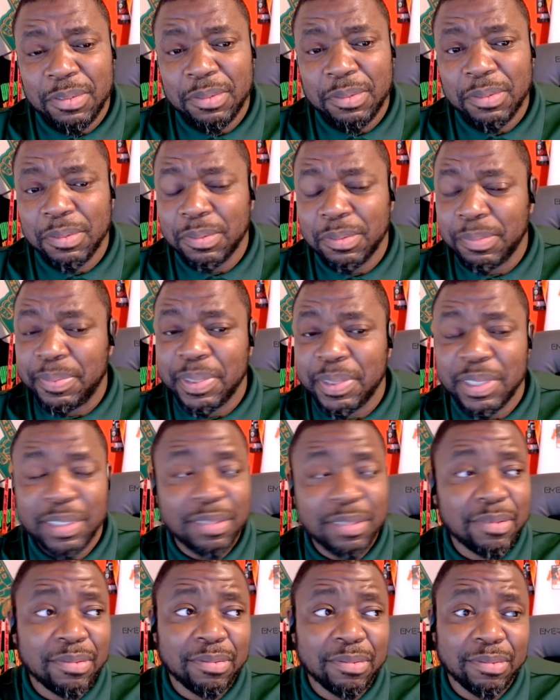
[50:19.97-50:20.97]

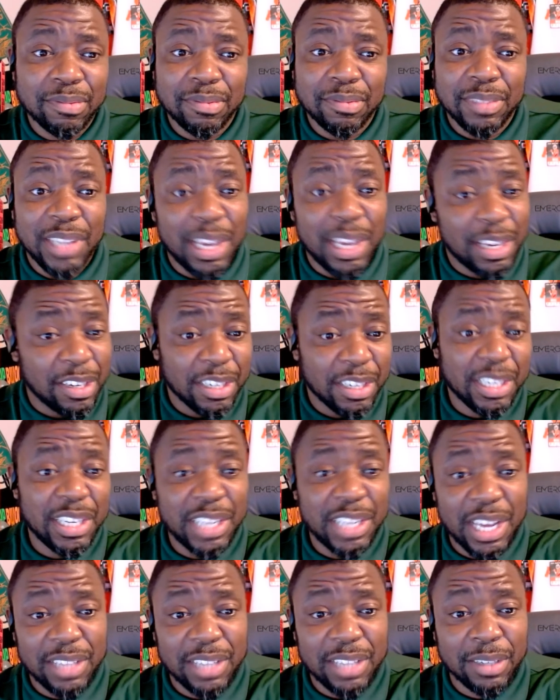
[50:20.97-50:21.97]
when they're cooking in
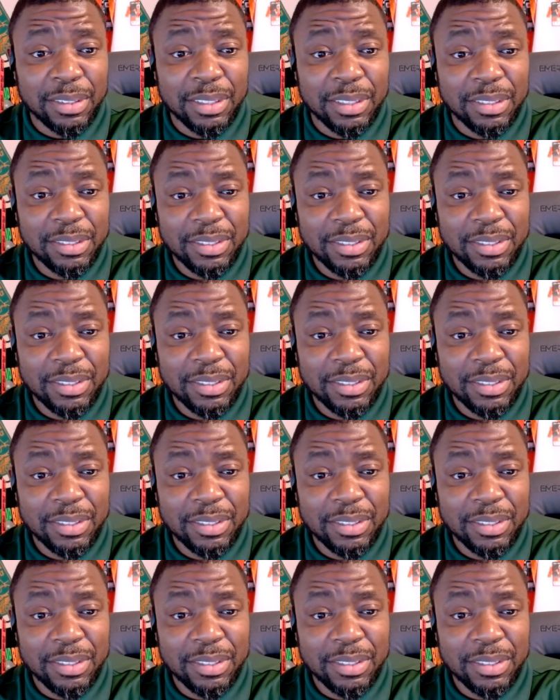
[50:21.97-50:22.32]
Daytona,